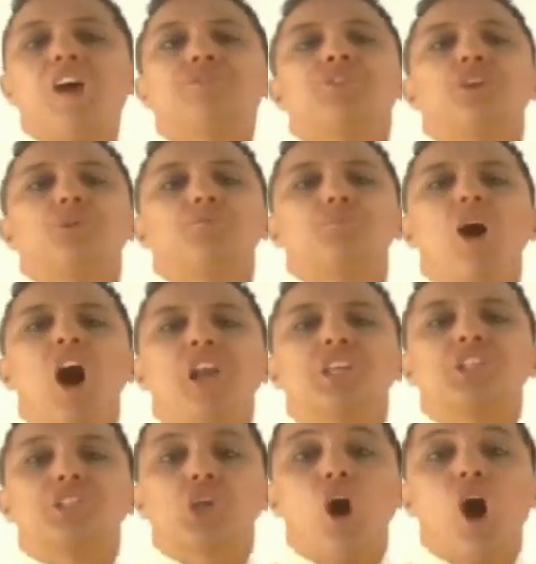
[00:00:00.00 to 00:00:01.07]
They have their
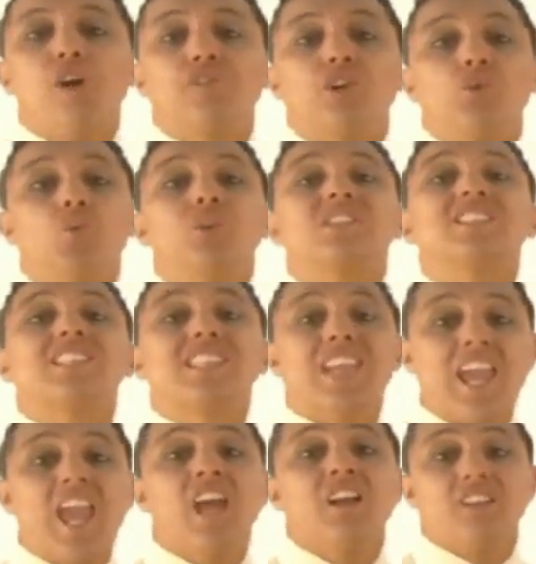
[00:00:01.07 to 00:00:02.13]
bodies covered with
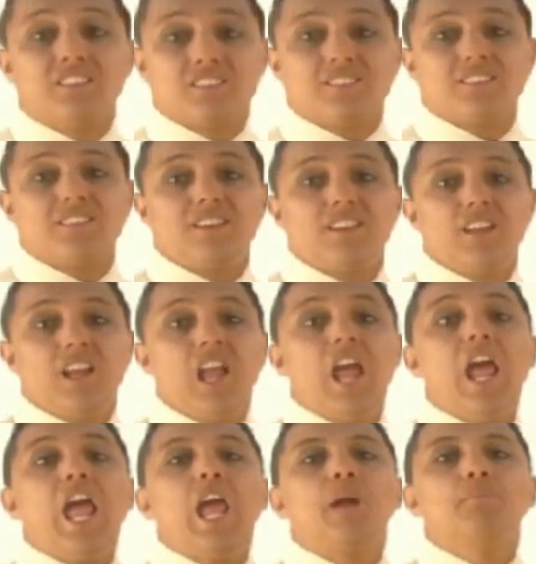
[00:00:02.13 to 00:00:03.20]
scales
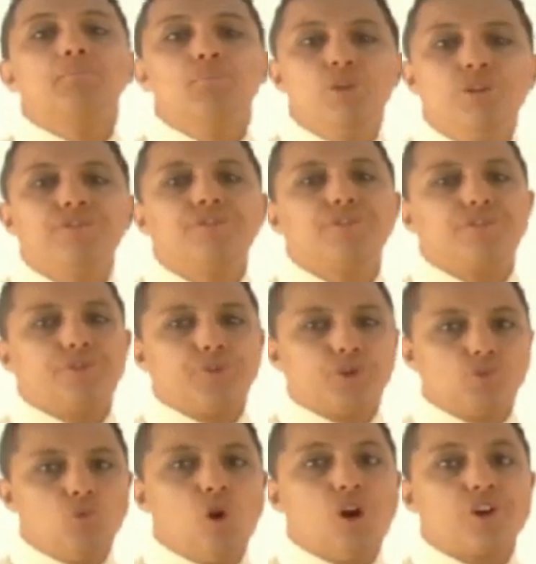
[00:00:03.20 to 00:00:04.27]
and move
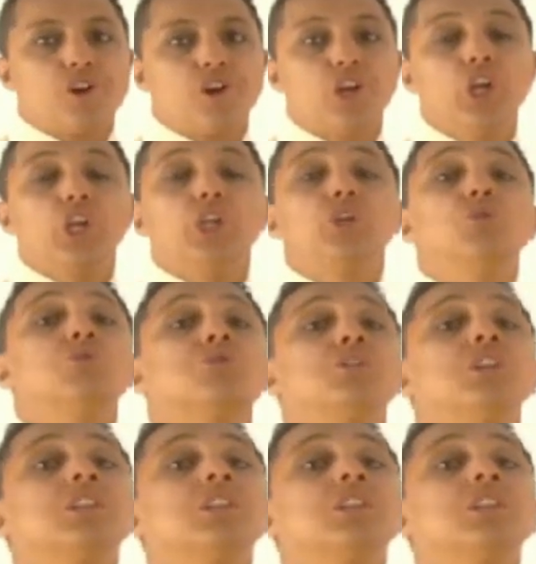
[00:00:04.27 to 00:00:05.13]
through water